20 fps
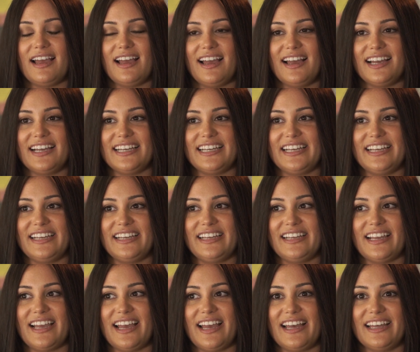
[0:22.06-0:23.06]

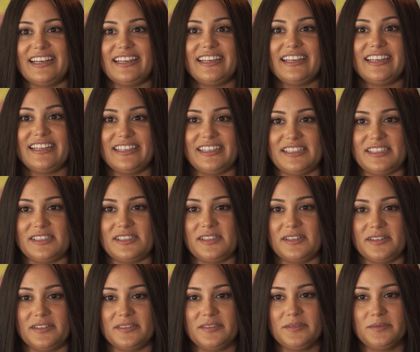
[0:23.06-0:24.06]
I had a kidney
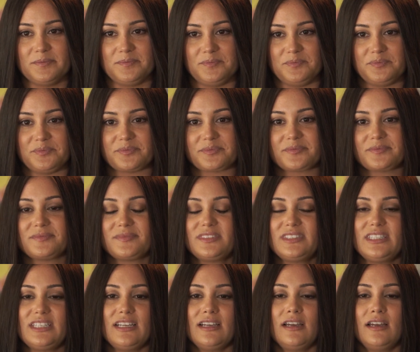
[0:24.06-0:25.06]
stone.
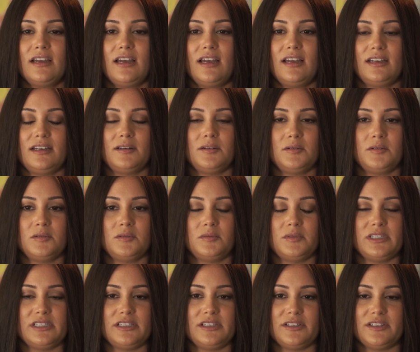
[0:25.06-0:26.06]
Uh,
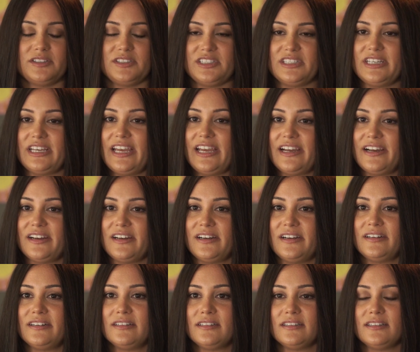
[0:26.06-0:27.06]
went to urgent
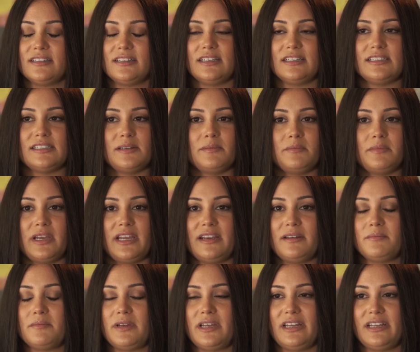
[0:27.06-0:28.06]
care, got some
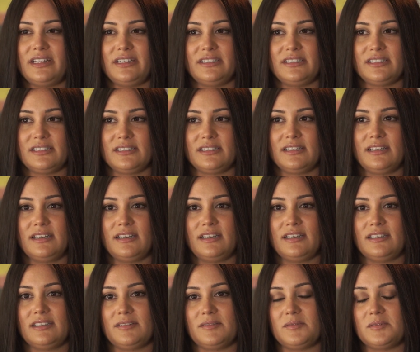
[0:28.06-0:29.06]
pain meds,
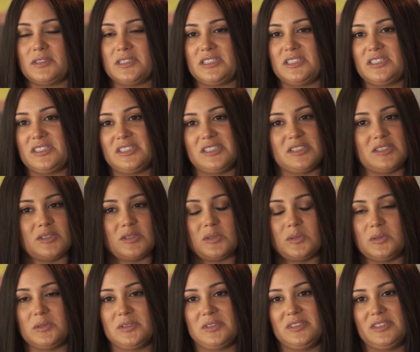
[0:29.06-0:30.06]
was just
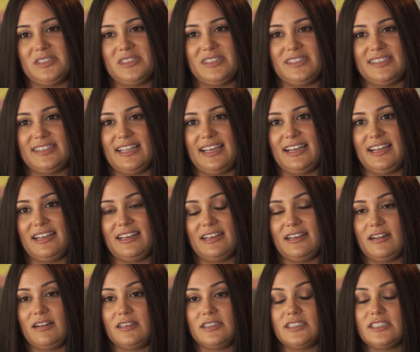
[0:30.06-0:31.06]
told
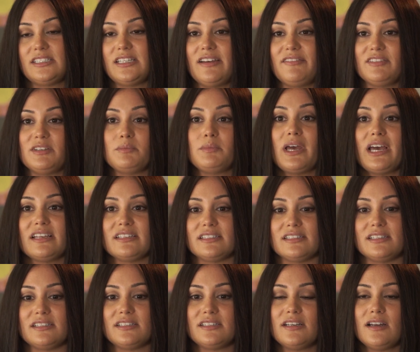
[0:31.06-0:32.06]
that I'll just have to pass
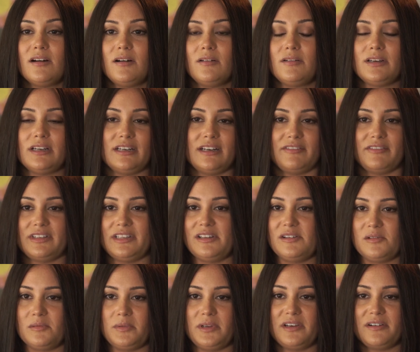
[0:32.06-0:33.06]
the stone and
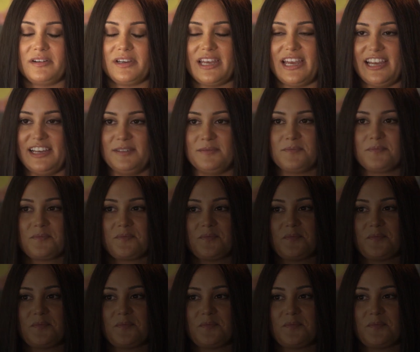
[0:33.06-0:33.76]
everything will be okay.